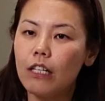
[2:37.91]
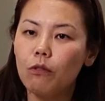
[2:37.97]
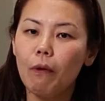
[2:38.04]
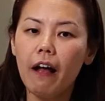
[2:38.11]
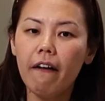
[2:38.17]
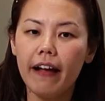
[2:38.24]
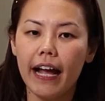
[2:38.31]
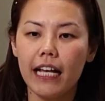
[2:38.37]
as
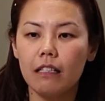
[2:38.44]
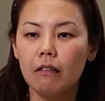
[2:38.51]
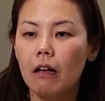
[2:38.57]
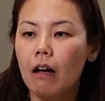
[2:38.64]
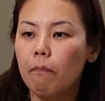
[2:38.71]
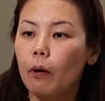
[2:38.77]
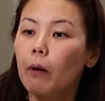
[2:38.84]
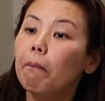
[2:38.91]
well as
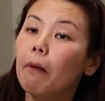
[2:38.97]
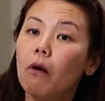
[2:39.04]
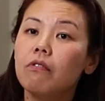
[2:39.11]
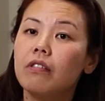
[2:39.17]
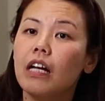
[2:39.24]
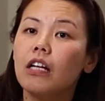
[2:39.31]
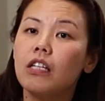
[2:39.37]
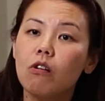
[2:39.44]

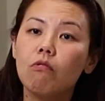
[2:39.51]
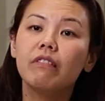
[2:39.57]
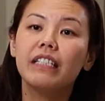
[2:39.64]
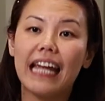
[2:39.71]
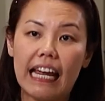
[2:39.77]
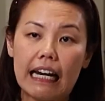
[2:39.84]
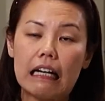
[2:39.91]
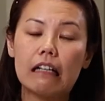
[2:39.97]
proposing new
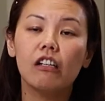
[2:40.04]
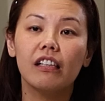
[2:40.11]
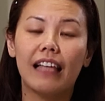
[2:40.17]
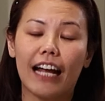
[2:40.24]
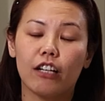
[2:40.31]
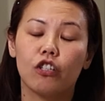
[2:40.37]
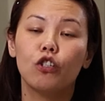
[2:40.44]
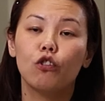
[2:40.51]
data
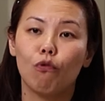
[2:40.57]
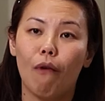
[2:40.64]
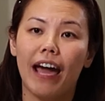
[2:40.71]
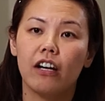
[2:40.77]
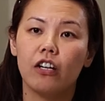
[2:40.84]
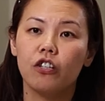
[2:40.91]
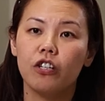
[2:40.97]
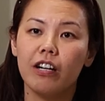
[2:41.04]
collection
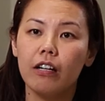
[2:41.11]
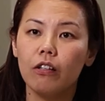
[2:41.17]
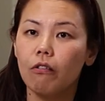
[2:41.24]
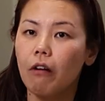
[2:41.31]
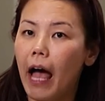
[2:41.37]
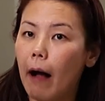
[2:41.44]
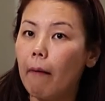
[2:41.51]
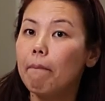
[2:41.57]
strategy
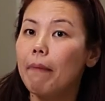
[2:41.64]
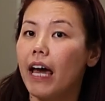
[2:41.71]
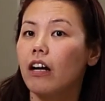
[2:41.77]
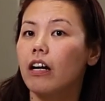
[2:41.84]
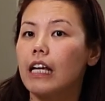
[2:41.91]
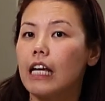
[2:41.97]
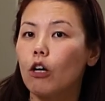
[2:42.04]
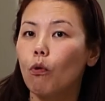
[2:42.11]
to help
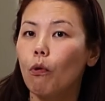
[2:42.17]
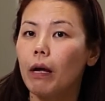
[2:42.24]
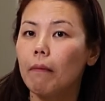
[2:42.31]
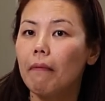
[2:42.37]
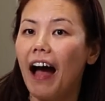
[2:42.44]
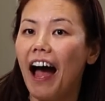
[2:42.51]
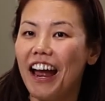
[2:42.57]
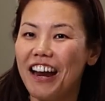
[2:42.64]
better
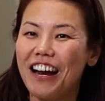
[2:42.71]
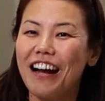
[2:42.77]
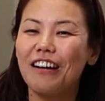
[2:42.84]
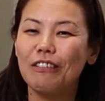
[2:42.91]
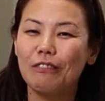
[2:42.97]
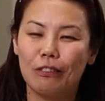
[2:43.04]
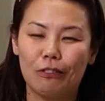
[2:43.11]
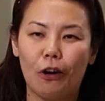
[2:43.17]
equip
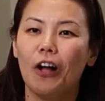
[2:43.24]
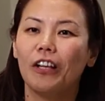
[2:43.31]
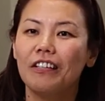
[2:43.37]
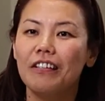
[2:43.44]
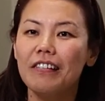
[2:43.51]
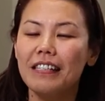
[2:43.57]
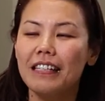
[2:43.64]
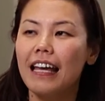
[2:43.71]
IR
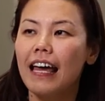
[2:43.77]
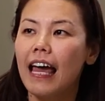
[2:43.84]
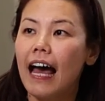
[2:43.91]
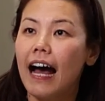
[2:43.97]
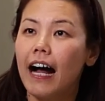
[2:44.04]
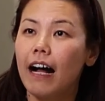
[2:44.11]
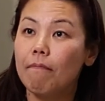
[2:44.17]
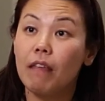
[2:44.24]
scholars
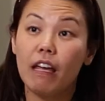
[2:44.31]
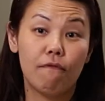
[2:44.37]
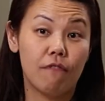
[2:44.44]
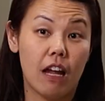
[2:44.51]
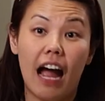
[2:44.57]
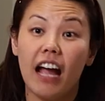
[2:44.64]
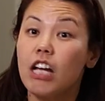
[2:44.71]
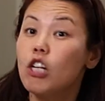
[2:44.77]
if
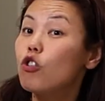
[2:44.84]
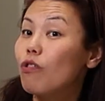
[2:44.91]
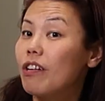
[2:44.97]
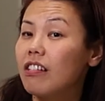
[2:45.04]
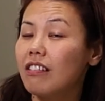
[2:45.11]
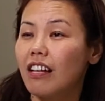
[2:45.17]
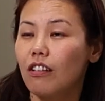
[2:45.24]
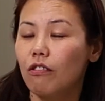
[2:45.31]
they are
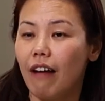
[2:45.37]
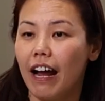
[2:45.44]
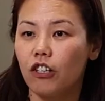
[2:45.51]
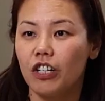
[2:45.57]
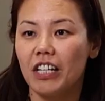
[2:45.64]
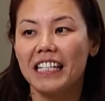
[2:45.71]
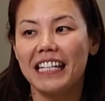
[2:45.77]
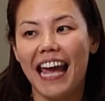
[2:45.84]
interested to
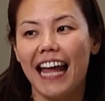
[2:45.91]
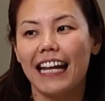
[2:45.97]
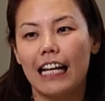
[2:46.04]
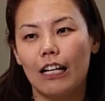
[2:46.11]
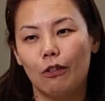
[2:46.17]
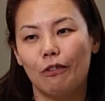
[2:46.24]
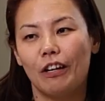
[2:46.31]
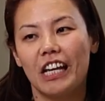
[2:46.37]
actually get
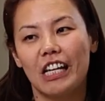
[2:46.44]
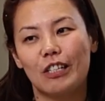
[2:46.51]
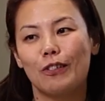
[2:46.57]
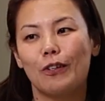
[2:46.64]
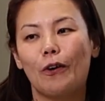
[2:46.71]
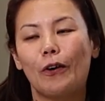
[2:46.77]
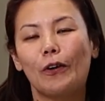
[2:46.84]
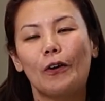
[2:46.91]
into the
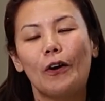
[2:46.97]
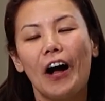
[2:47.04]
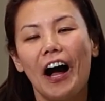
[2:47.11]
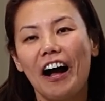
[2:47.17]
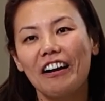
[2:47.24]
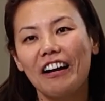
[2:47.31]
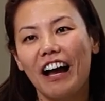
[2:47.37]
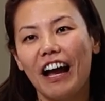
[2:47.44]
historical
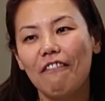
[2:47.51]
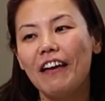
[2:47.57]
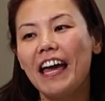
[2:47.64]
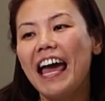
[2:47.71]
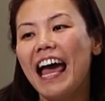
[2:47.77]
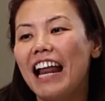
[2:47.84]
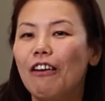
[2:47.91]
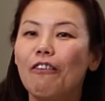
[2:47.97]
archive
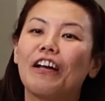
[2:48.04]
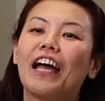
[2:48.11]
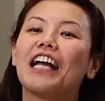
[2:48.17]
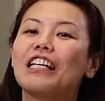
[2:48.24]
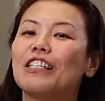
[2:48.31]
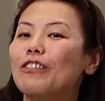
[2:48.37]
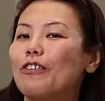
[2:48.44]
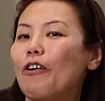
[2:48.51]
and look
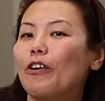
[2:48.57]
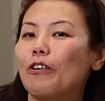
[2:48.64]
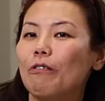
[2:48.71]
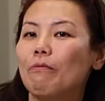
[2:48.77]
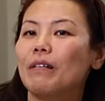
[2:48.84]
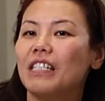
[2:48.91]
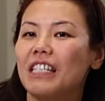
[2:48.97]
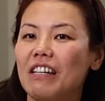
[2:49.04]
at
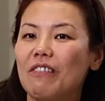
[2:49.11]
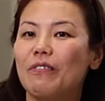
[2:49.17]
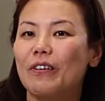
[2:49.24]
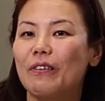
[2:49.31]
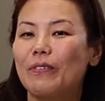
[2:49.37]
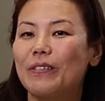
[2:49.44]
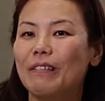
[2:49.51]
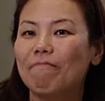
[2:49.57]
historical
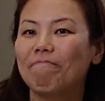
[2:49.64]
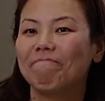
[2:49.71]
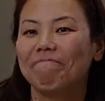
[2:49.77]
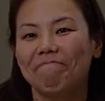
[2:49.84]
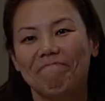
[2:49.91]
materials.